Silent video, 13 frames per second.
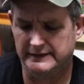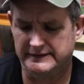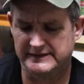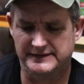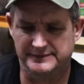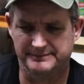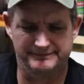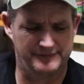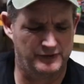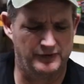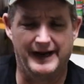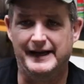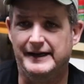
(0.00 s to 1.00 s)
Some
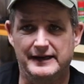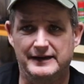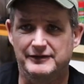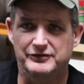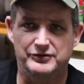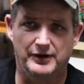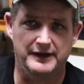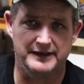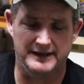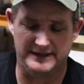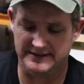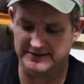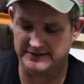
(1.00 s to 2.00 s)
cracking of
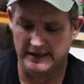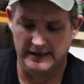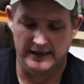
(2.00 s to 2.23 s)
trunnions,